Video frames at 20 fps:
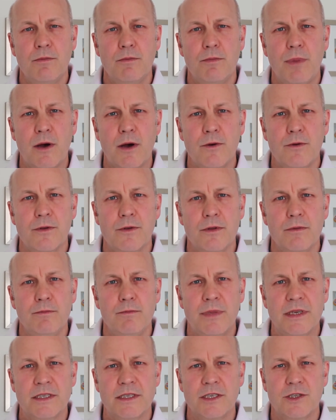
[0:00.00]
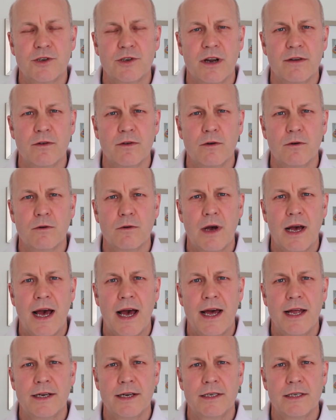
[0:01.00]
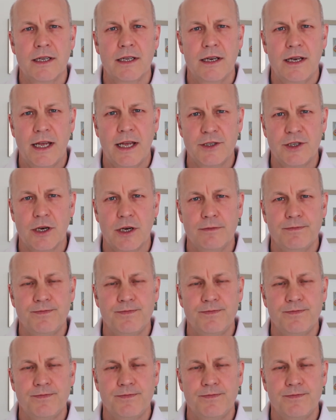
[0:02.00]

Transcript: both business travel and leisure.